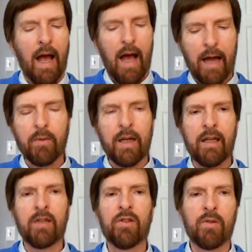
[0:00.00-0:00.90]
I ran
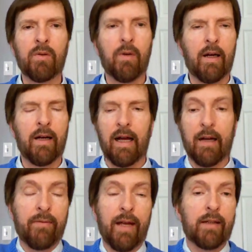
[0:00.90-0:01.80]
into,
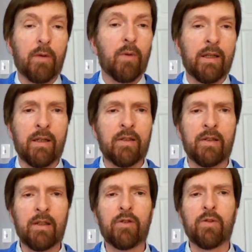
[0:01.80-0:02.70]
in fact, I run
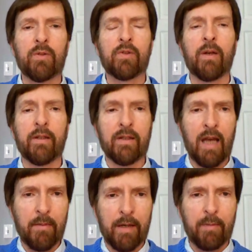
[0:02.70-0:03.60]
into issues all the
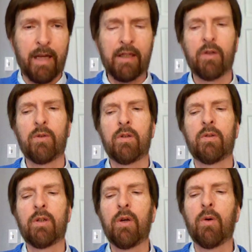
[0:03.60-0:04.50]
time, and I bet you do
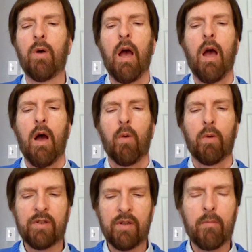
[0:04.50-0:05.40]
too,
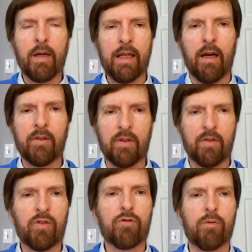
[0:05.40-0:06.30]
where somebody else
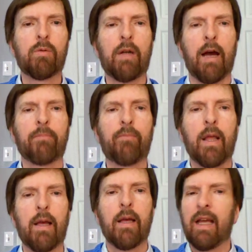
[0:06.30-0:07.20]
is screwed up.
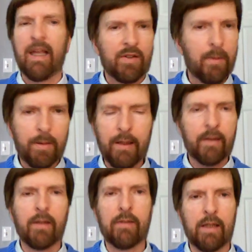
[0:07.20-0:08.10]
It's
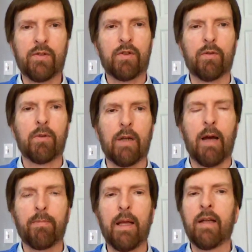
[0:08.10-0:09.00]
clear that they screwed
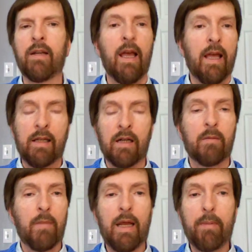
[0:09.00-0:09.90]
up, and
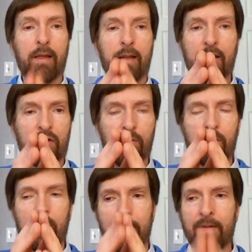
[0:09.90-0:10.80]
maybe they
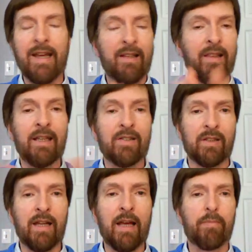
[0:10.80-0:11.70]
screwed up 9 things,
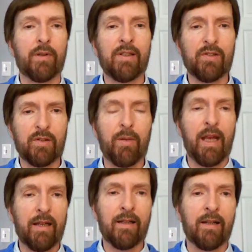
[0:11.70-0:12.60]
and I
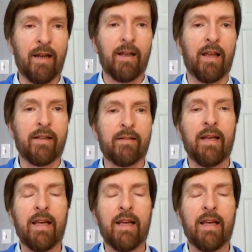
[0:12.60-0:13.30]
participated, and